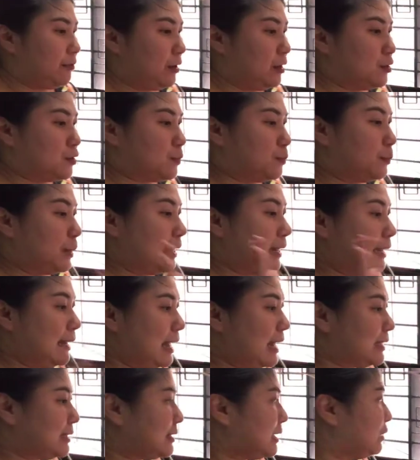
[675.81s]
inch, but
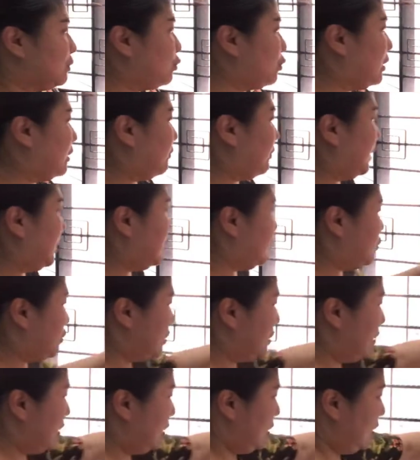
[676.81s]
less than 12 inch.
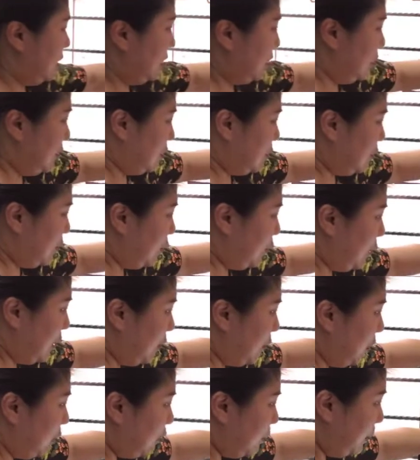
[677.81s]
So we are
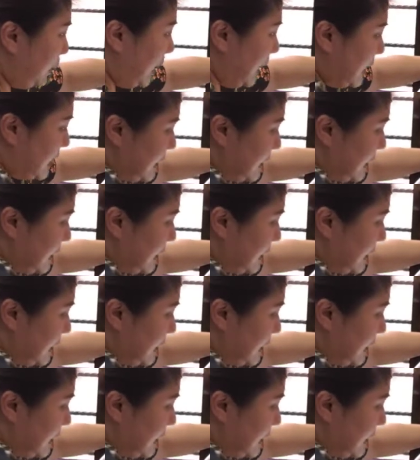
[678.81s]
going to place